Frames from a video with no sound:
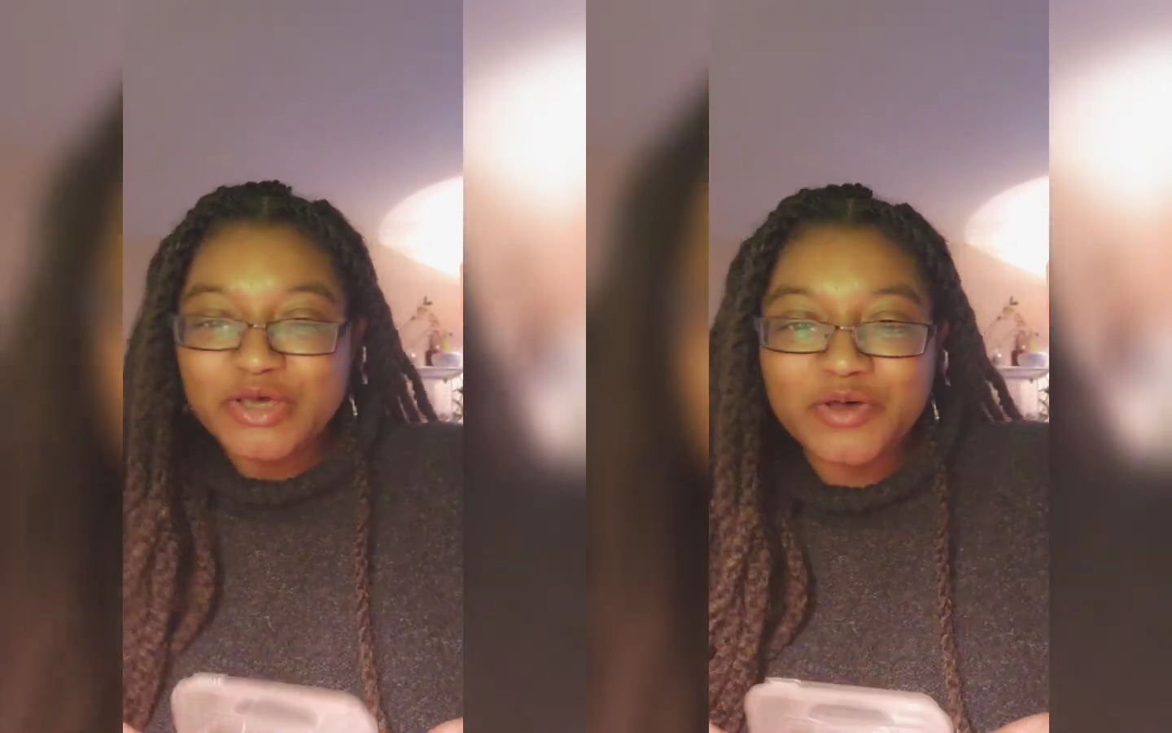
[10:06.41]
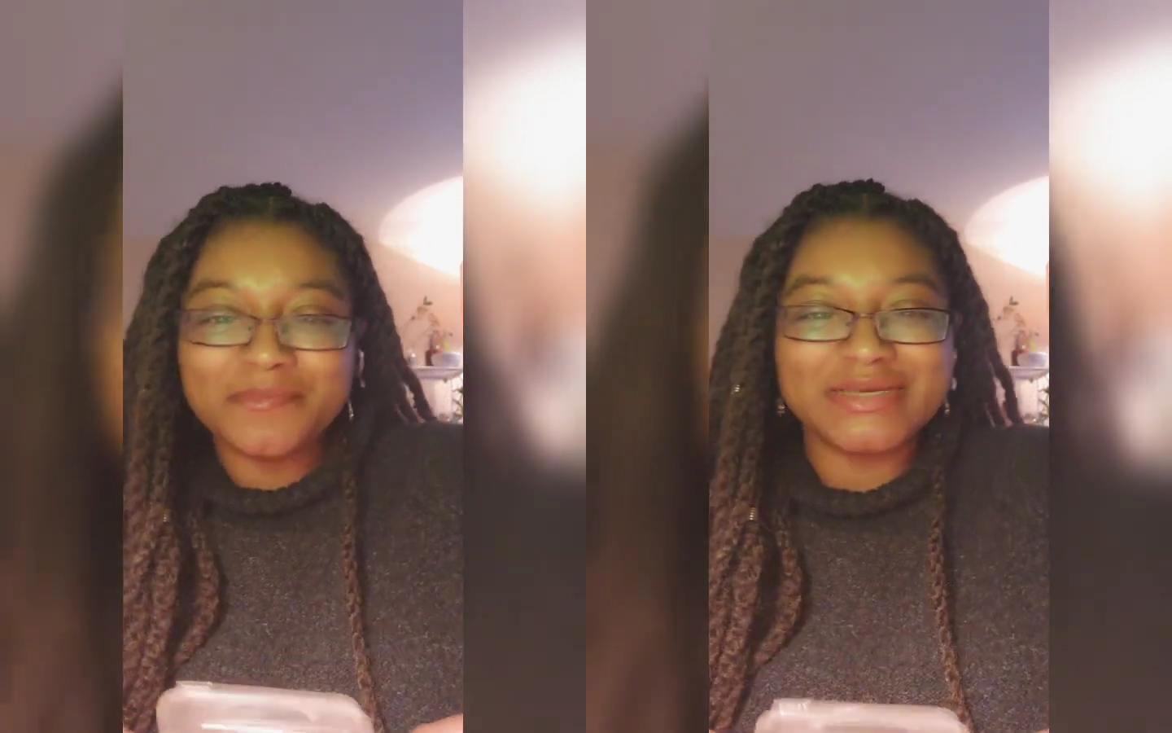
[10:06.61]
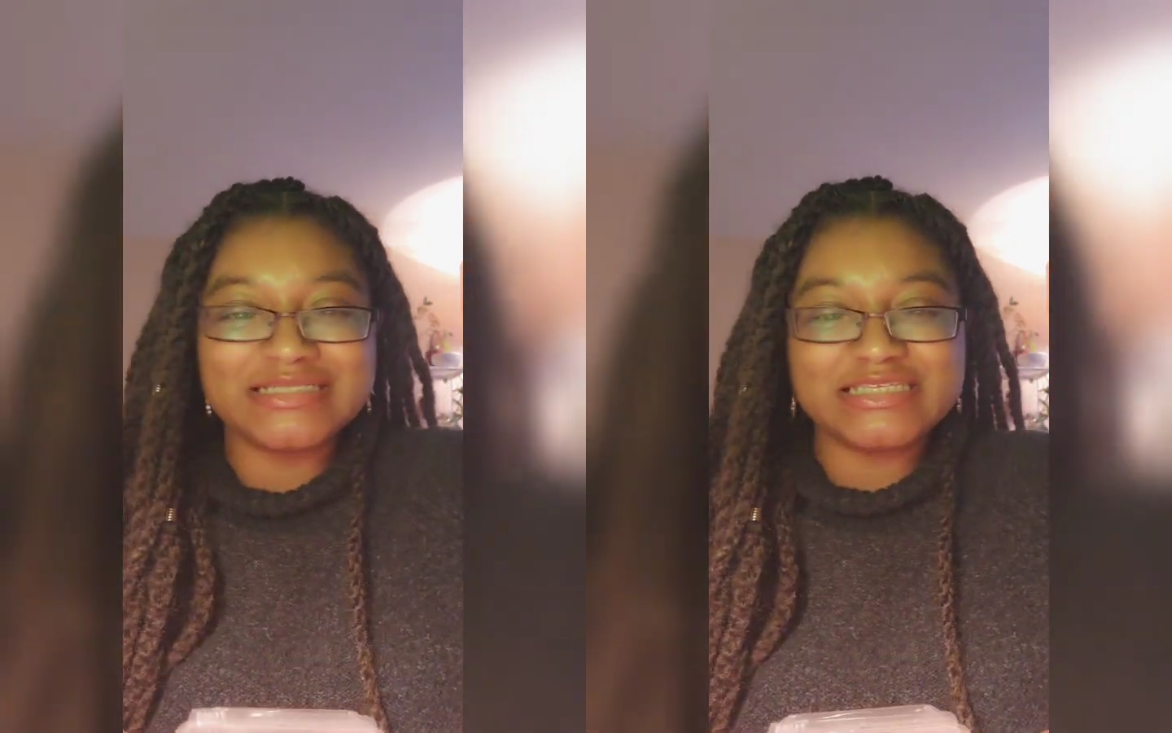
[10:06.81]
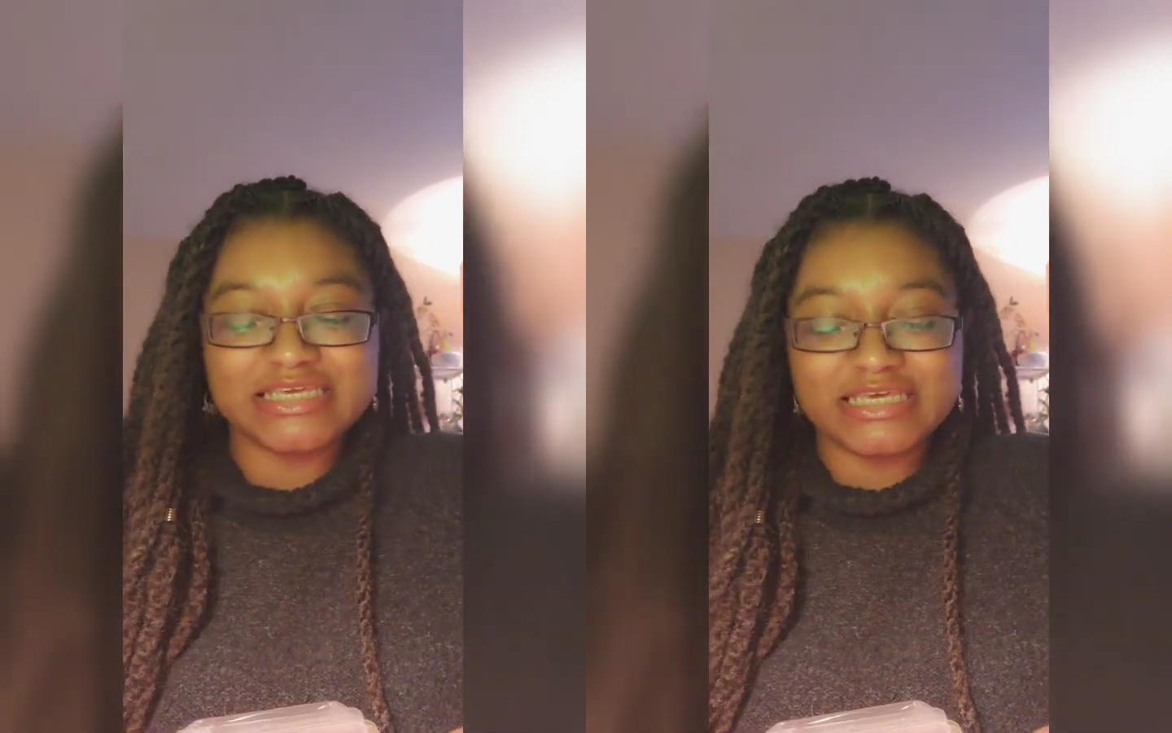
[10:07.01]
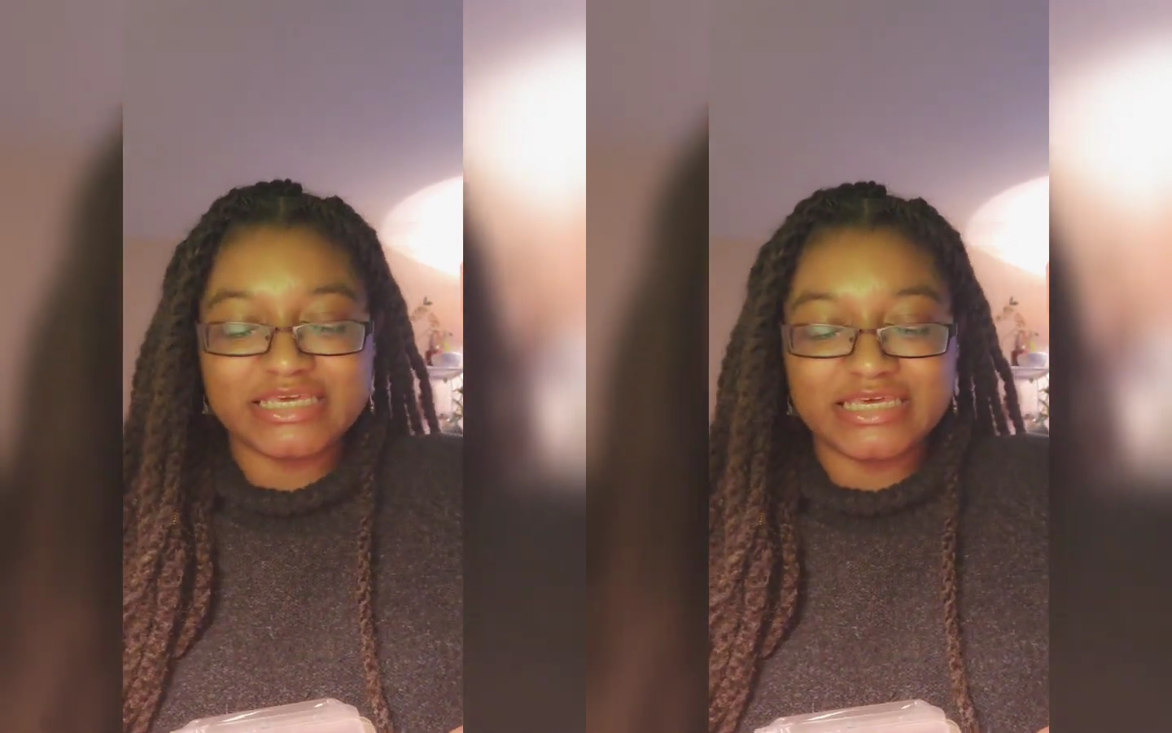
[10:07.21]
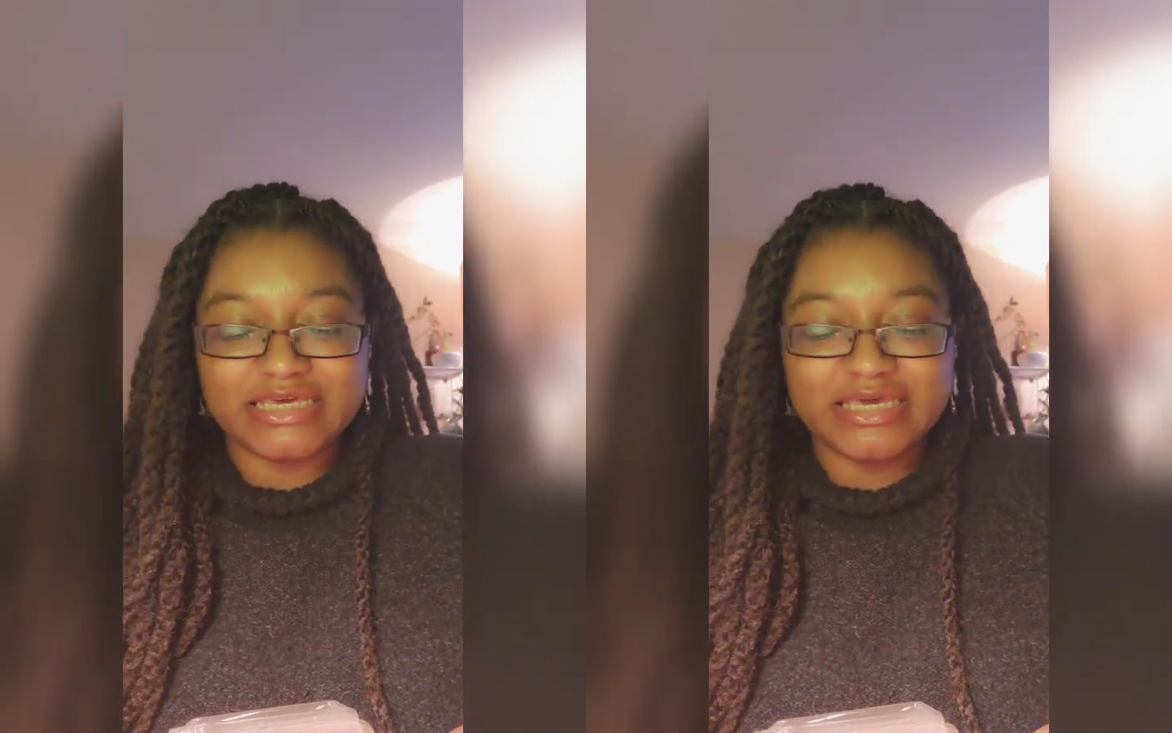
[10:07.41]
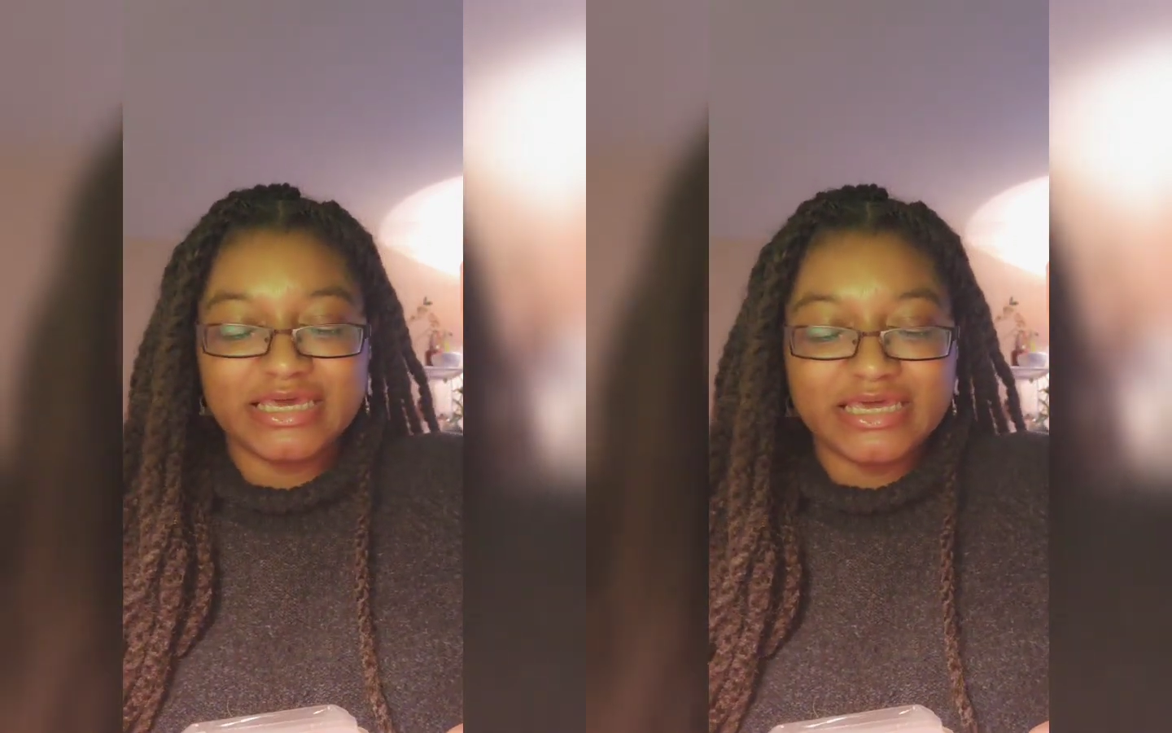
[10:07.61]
whole minty